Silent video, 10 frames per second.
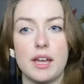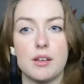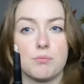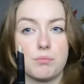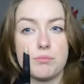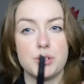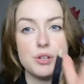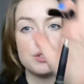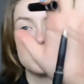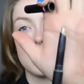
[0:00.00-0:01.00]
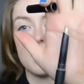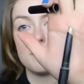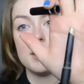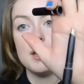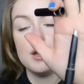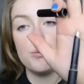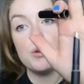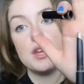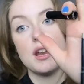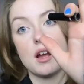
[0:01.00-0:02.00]
could use this up
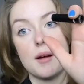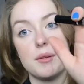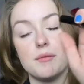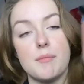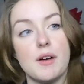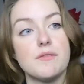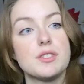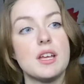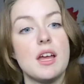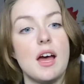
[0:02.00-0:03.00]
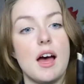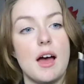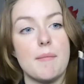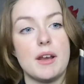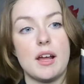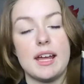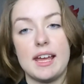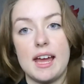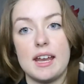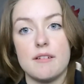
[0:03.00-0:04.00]
within a couple of months. And I
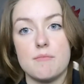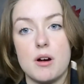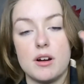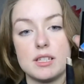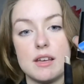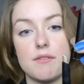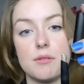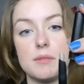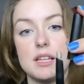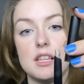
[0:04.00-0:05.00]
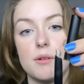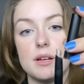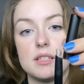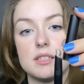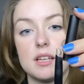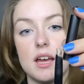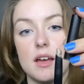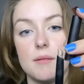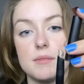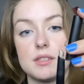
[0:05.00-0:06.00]
again have marked it from the lowest
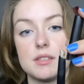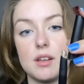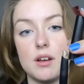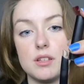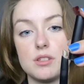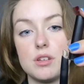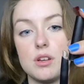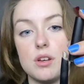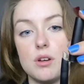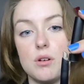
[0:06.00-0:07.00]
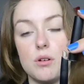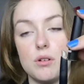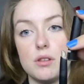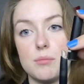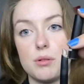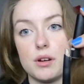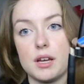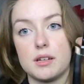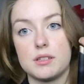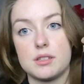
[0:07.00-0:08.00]
slant on the
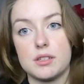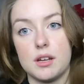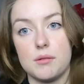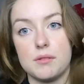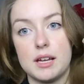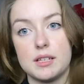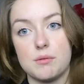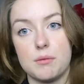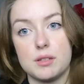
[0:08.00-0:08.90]
product, so that is where we're